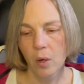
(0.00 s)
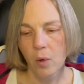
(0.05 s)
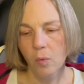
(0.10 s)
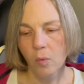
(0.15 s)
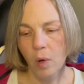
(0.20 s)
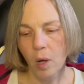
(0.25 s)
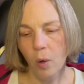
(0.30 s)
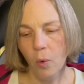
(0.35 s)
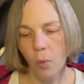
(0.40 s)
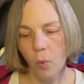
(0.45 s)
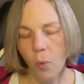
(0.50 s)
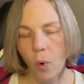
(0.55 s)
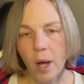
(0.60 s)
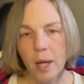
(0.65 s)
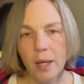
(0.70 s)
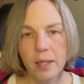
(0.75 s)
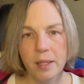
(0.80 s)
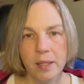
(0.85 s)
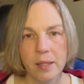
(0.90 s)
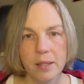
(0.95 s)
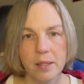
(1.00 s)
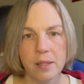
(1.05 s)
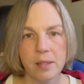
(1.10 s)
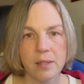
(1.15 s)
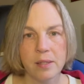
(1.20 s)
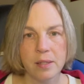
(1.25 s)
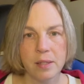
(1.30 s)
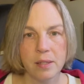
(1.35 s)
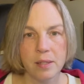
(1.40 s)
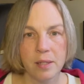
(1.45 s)
Well, what
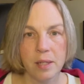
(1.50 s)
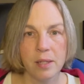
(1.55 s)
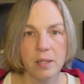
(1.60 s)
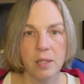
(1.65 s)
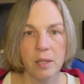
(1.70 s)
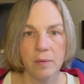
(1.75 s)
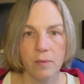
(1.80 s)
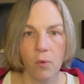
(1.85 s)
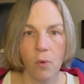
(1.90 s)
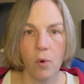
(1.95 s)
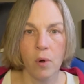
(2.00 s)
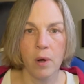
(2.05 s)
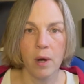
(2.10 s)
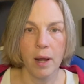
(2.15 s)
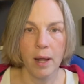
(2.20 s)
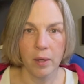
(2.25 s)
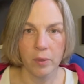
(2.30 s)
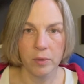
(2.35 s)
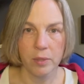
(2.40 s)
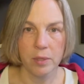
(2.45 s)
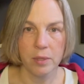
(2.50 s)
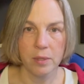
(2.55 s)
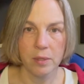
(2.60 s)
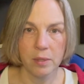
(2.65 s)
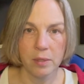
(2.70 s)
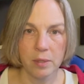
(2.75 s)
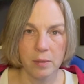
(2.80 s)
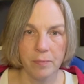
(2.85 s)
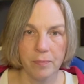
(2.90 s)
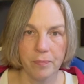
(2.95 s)
is 64
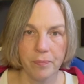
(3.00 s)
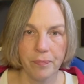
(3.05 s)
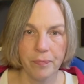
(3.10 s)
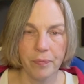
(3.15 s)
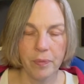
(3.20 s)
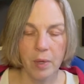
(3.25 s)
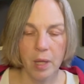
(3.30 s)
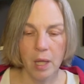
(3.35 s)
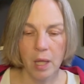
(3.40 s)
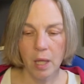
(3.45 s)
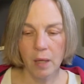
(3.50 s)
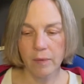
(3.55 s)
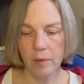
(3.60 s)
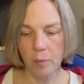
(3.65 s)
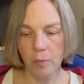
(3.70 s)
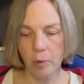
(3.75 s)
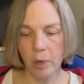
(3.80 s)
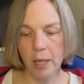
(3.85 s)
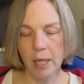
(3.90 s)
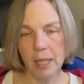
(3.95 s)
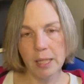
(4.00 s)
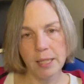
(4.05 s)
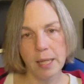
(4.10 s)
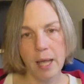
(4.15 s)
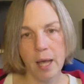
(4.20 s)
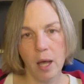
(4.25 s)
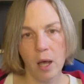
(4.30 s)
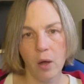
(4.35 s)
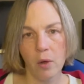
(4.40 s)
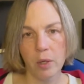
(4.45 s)
ounces? If you break it
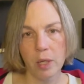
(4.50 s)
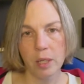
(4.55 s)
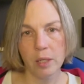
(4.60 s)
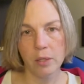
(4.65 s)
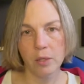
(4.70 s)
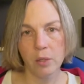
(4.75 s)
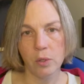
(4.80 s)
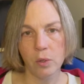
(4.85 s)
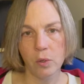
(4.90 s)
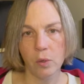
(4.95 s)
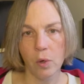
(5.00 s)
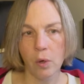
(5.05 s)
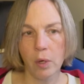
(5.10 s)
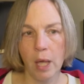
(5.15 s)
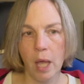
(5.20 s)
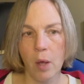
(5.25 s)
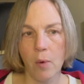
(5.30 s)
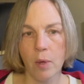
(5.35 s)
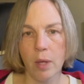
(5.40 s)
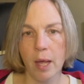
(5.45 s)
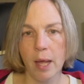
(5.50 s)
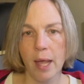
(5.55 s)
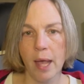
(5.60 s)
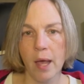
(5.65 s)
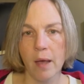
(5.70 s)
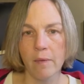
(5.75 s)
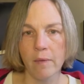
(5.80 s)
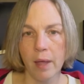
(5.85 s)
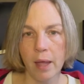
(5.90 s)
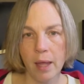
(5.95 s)
down into, okay, well, I
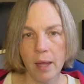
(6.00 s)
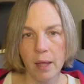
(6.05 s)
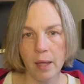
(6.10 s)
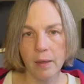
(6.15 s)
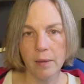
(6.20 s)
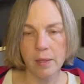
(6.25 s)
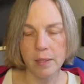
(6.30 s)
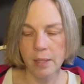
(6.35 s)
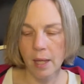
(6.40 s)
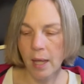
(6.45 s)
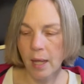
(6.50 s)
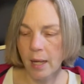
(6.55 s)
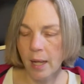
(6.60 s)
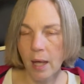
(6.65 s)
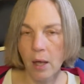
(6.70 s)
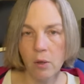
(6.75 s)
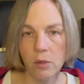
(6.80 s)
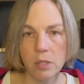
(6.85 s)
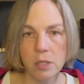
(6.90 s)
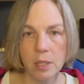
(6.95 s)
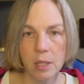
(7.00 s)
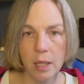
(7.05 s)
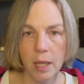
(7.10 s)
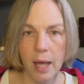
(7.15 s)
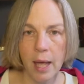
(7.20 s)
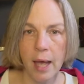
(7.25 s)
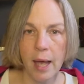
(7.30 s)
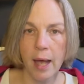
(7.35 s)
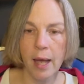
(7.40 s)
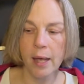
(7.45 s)
have this 8-ounce
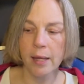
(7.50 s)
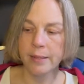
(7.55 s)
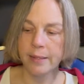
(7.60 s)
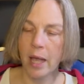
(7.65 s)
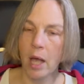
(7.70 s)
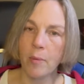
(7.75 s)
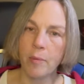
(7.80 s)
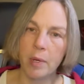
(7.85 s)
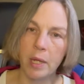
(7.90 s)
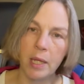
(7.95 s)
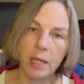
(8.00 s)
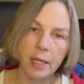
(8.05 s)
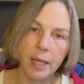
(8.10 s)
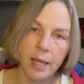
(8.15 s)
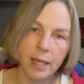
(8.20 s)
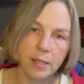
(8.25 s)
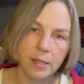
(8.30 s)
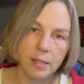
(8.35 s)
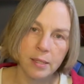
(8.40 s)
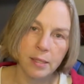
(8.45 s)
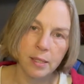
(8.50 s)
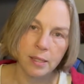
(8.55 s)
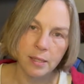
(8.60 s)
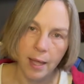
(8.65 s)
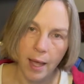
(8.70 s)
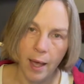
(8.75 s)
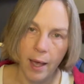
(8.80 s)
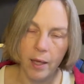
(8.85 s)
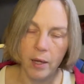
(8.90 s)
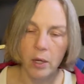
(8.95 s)
glass, how many glasses is
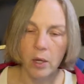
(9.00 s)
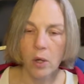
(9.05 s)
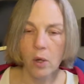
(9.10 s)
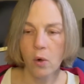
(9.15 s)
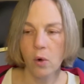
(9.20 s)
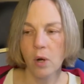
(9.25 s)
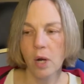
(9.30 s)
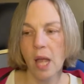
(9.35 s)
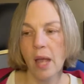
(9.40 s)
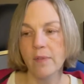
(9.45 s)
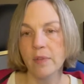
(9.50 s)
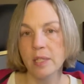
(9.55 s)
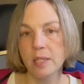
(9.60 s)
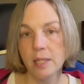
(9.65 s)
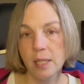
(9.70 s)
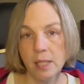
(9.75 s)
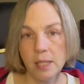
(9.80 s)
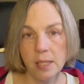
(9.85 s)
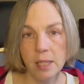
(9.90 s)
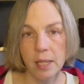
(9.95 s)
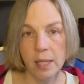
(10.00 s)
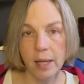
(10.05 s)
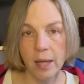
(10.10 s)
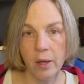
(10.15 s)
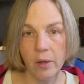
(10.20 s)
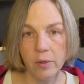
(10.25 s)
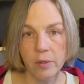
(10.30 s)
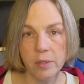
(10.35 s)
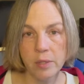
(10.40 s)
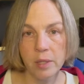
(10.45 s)
that? Or I have a
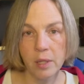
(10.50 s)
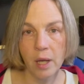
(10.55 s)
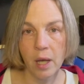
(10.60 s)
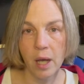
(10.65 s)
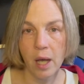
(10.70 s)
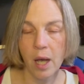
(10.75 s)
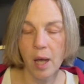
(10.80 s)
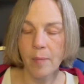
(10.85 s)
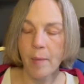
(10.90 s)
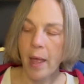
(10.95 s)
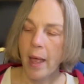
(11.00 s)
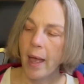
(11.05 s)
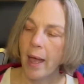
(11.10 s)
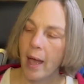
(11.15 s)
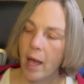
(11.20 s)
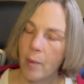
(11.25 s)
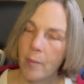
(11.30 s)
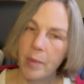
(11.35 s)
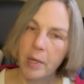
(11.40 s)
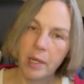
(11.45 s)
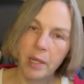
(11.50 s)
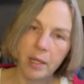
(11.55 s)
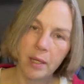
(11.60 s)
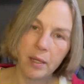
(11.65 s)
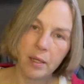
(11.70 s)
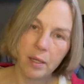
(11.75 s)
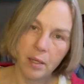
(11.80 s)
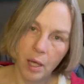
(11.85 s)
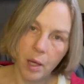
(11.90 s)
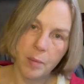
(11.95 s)
16-ounce cup, how
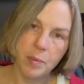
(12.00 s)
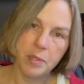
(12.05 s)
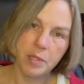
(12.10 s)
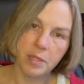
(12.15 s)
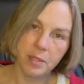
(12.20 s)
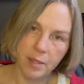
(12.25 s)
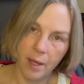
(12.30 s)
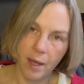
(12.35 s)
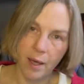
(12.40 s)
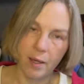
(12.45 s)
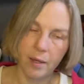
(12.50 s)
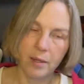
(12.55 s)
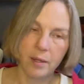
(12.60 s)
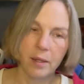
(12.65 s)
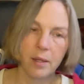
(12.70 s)
many cups is that?